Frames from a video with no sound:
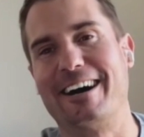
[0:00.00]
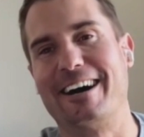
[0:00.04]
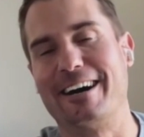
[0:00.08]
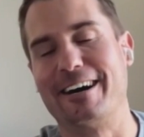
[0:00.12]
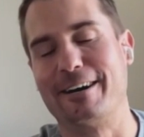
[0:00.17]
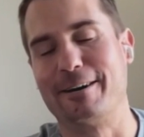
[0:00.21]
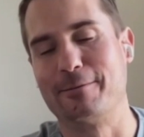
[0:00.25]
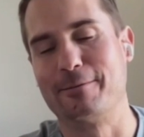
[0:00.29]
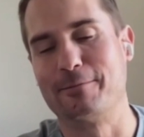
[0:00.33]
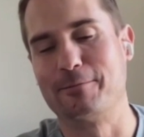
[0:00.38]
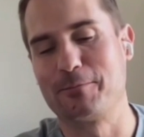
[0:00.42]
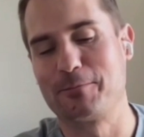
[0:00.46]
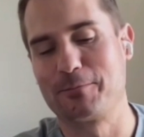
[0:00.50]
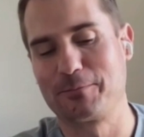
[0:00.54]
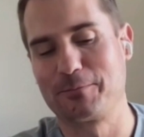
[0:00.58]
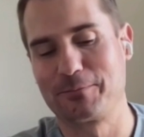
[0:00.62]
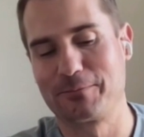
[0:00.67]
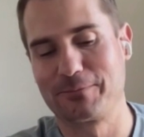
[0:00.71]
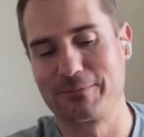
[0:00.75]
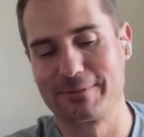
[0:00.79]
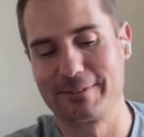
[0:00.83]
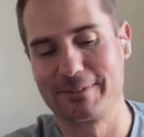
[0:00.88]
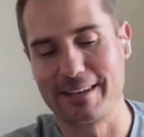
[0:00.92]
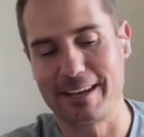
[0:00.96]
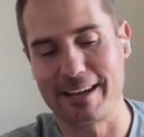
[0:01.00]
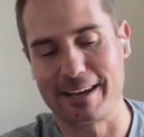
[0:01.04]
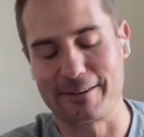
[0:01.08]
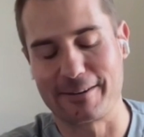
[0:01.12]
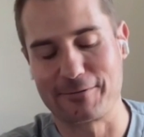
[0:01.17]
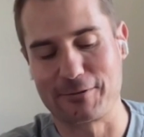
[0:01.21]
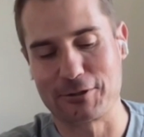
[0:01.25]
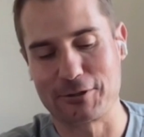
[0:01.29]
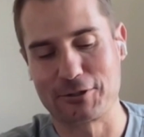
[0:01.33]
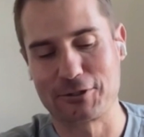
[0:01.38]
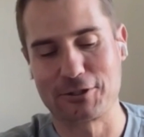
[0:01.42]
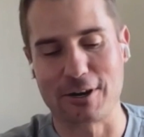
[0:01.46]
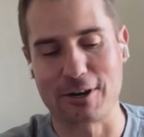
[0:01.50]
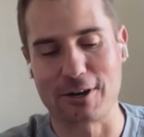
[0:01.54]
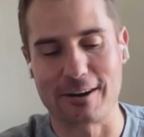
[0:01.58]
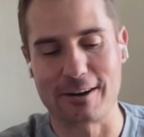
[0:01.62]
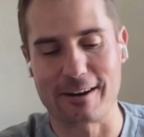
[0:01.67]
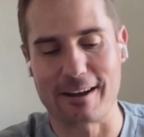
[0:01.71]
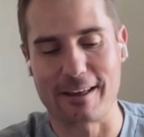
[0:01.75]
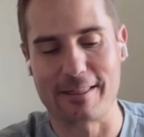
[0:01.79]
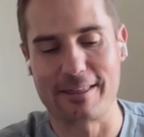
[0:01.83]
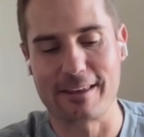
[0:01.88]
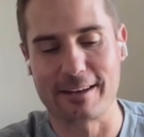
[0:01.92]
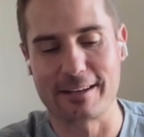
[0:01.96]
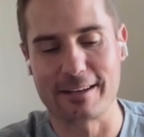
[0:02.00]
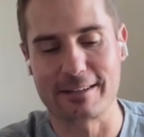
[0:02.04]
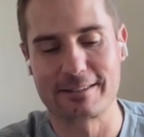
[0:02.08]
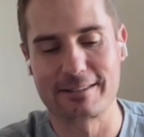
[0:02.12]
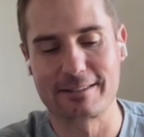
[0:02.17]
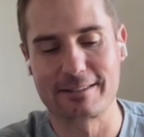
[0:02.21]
Yeah, for sure. I think